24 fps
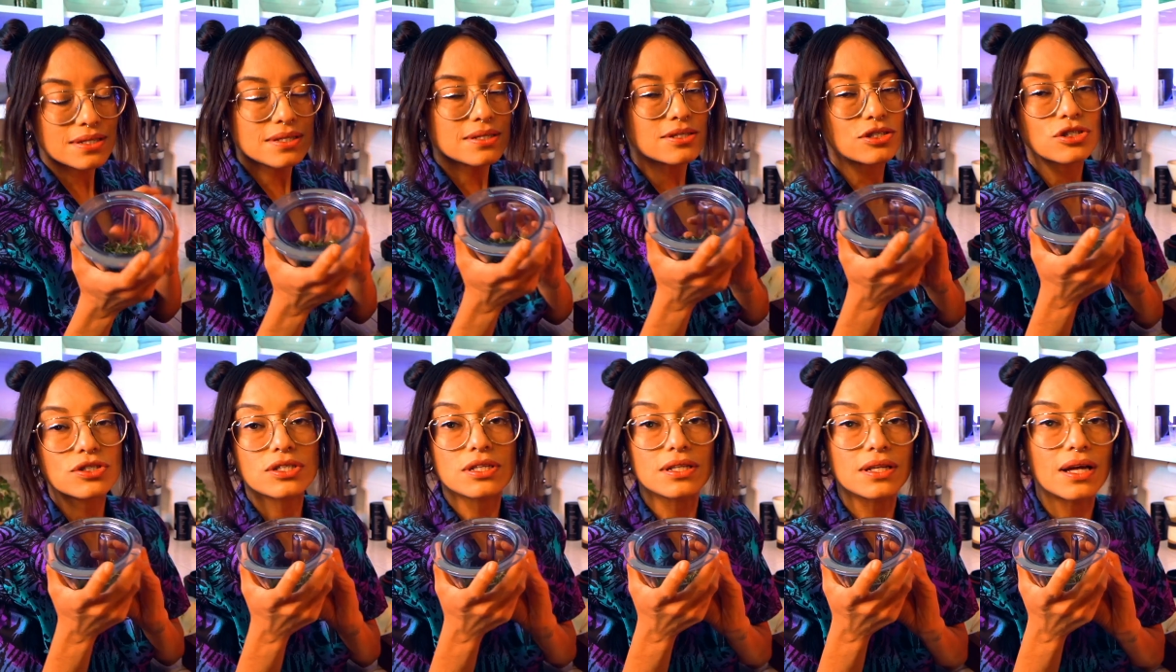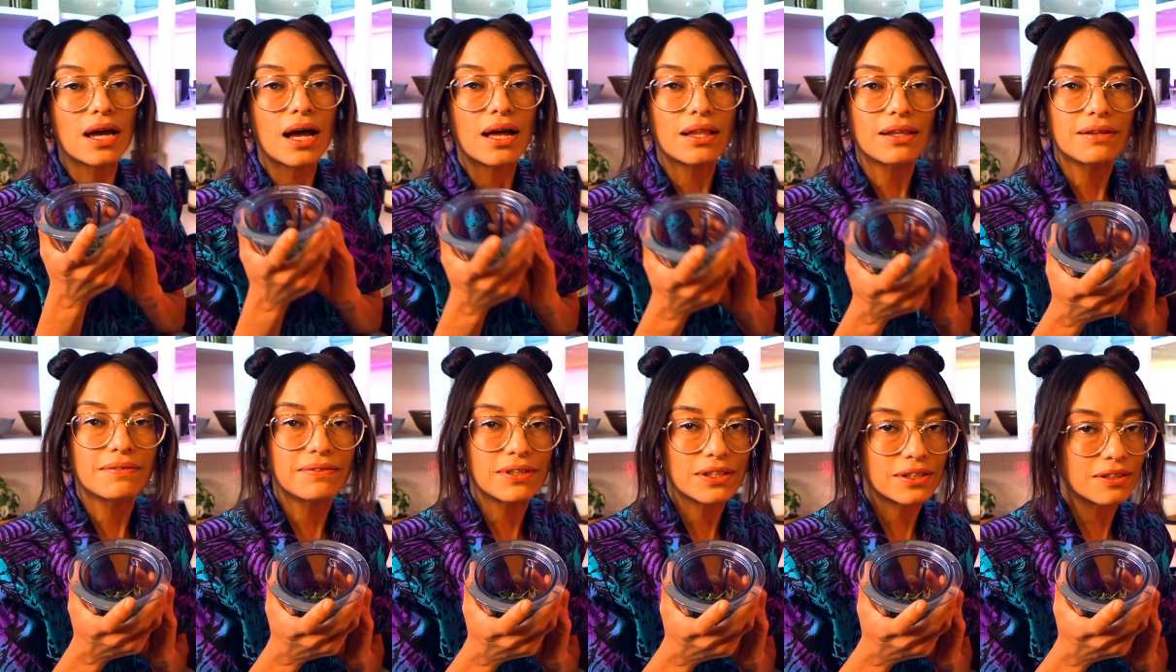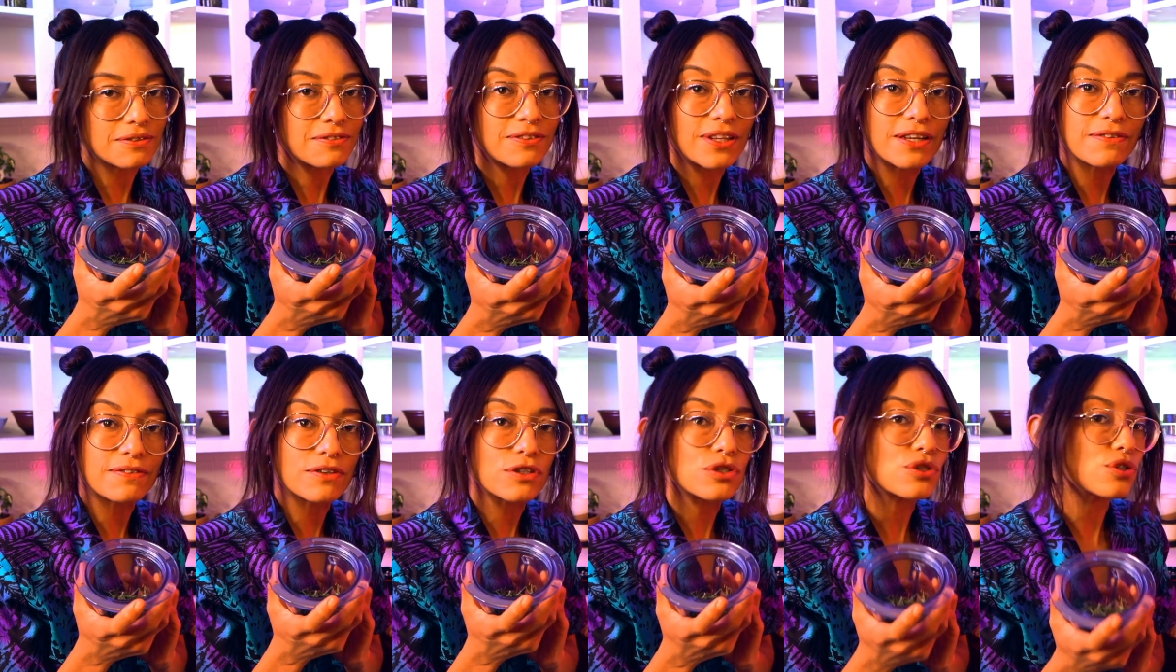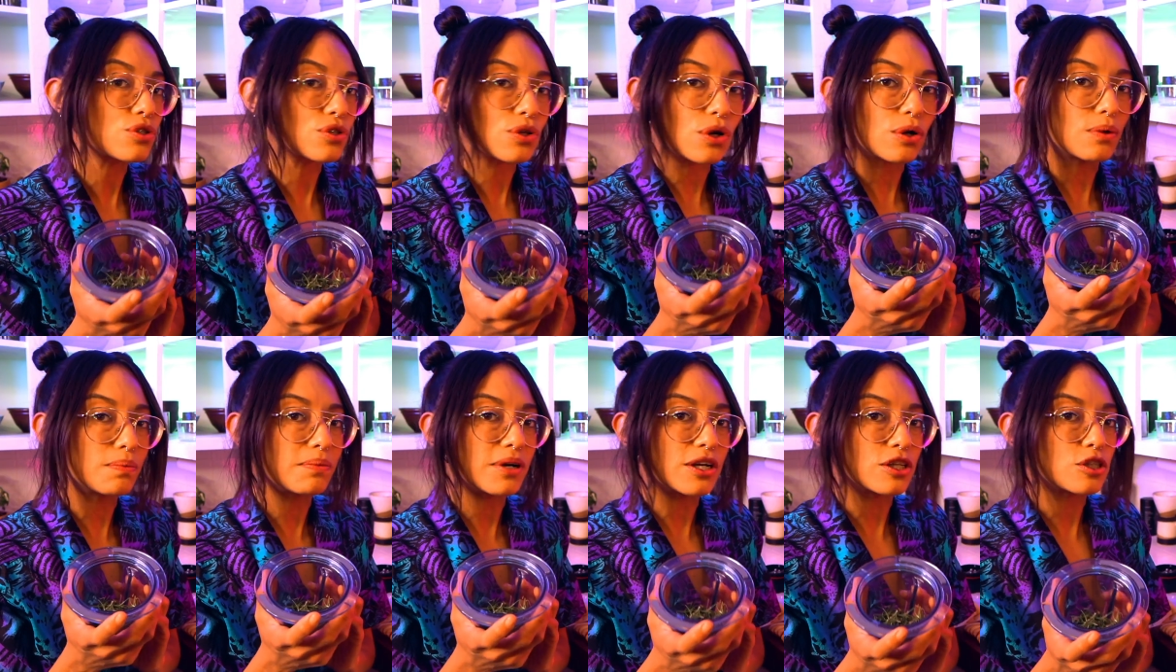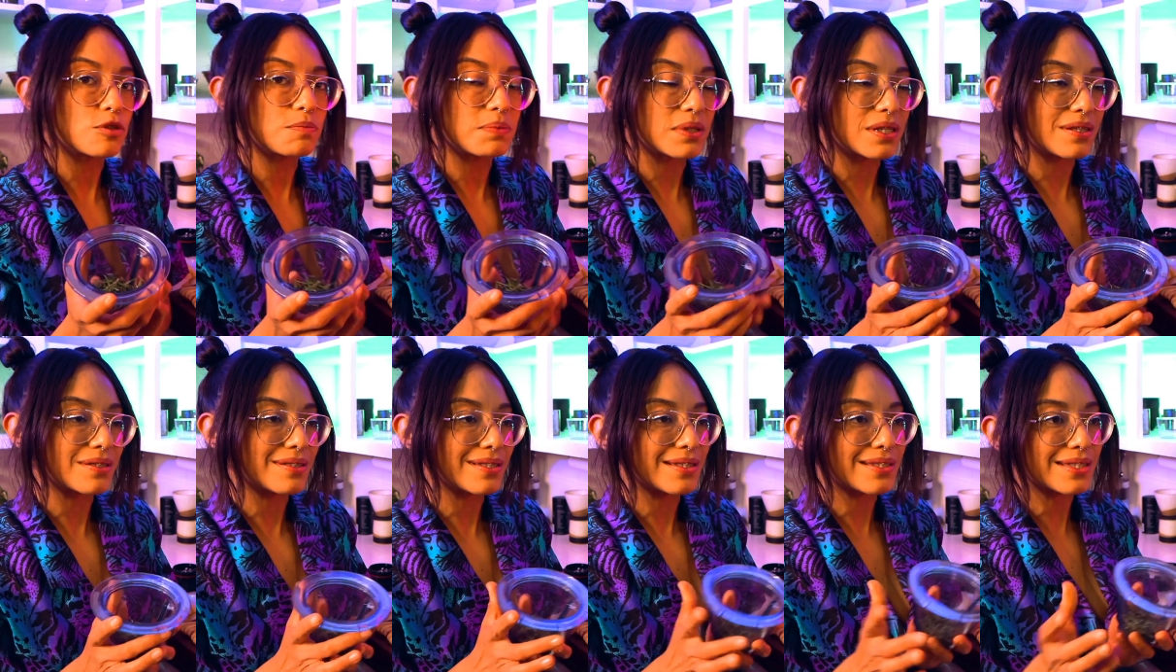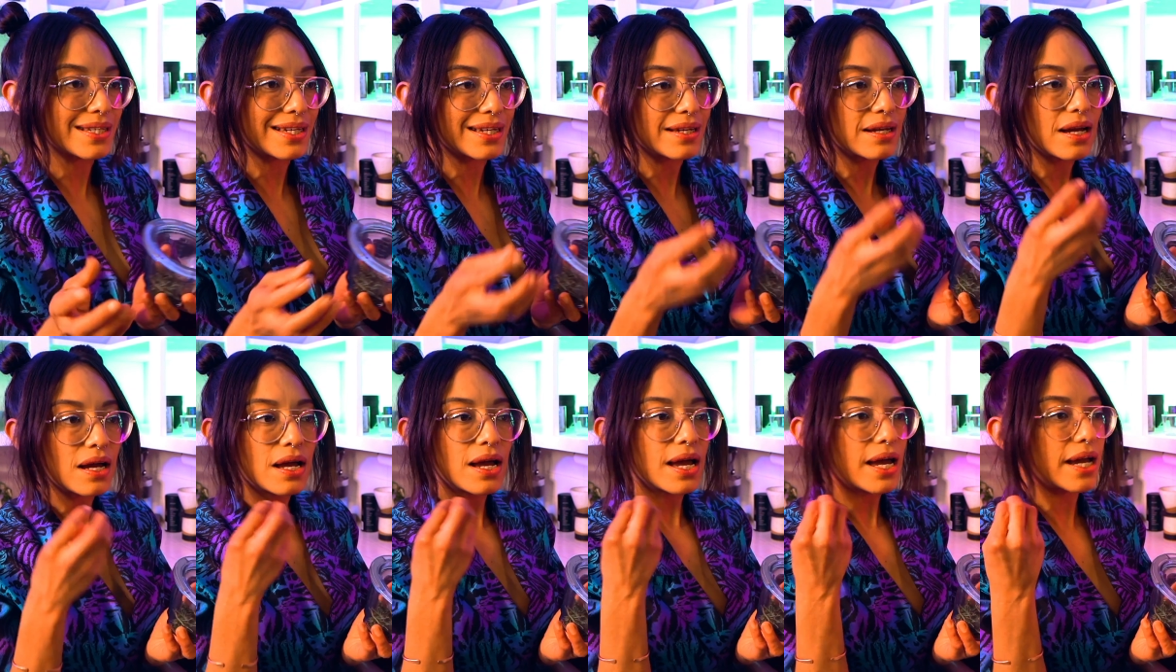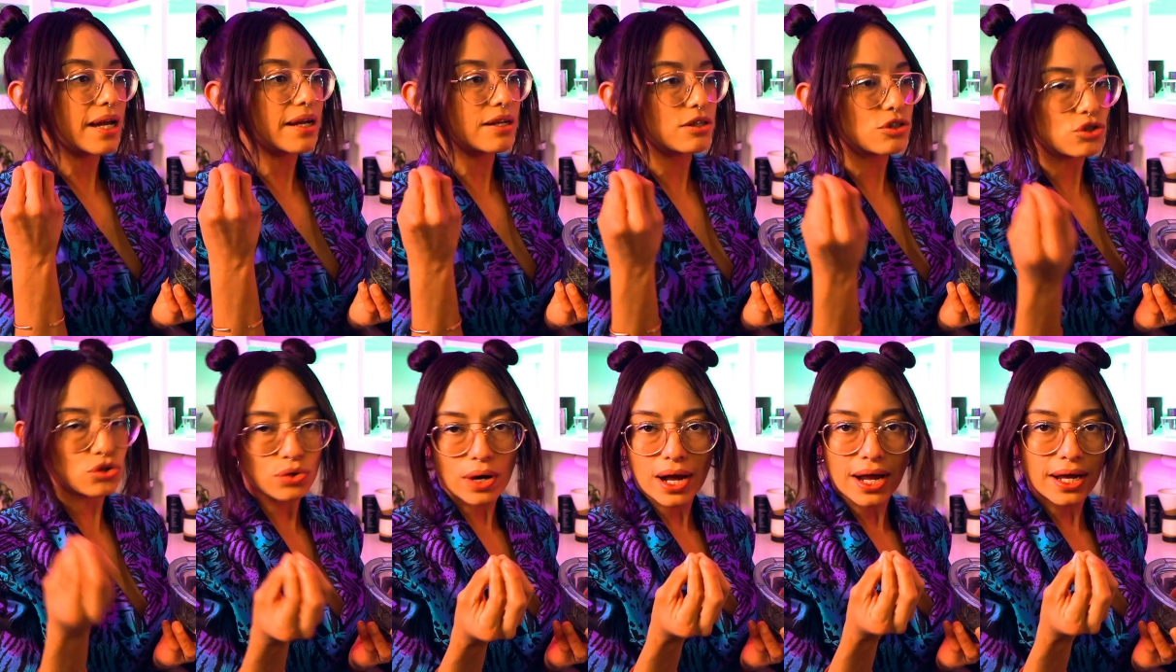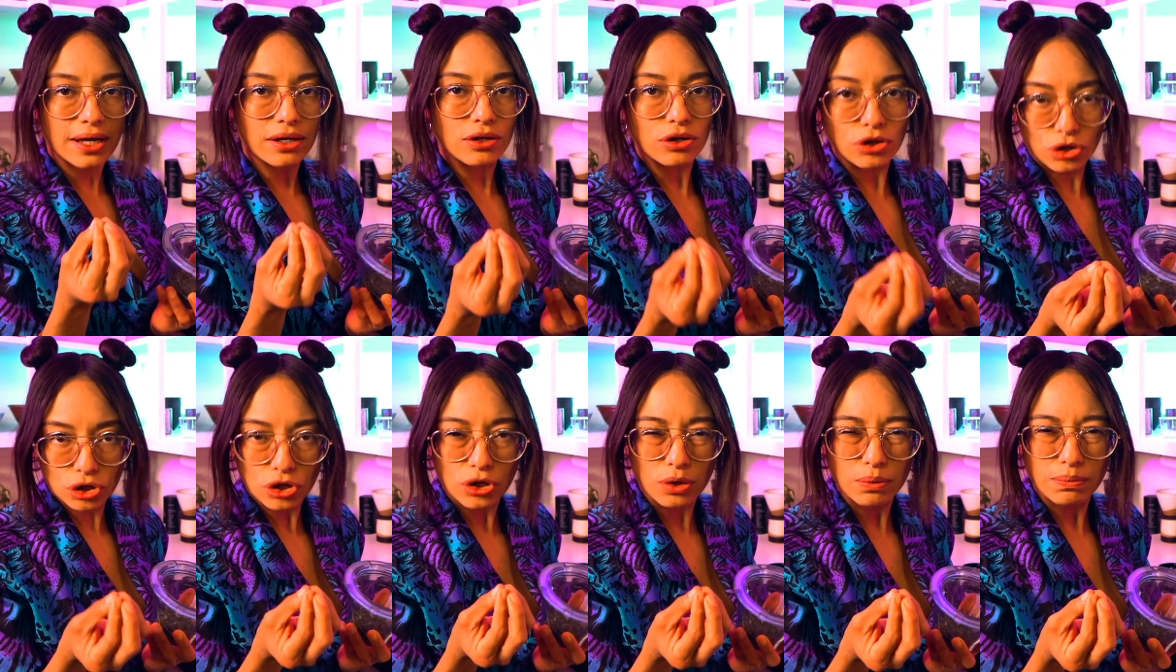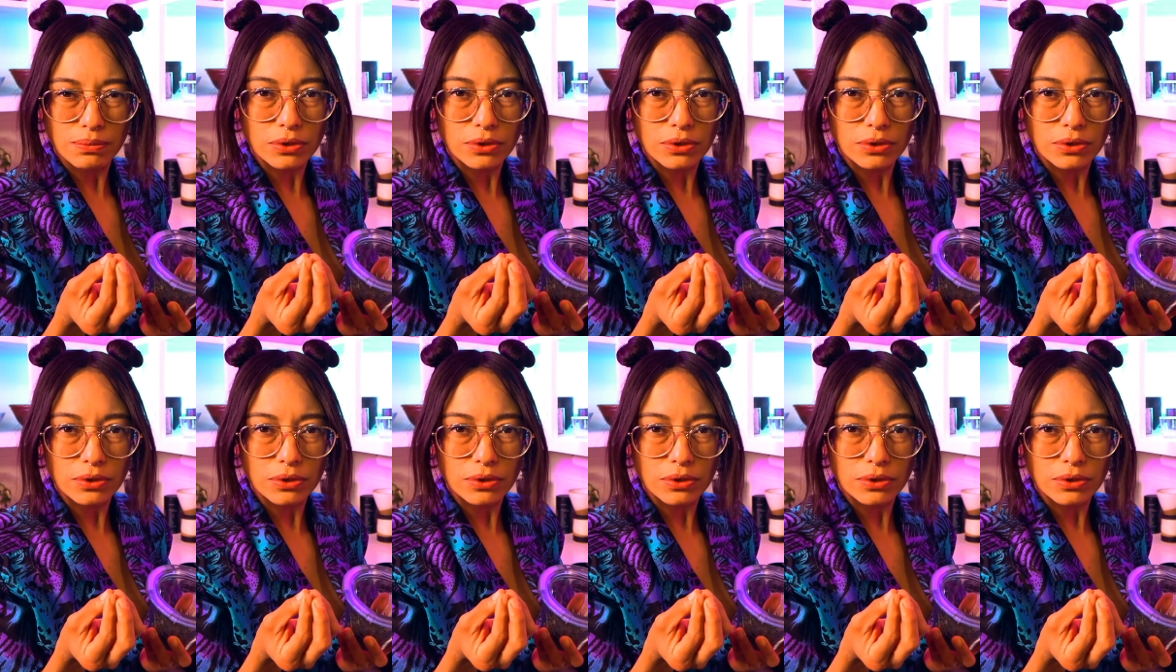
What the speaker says: is just gonna elevate the flavor so much because this ain't a dried herb.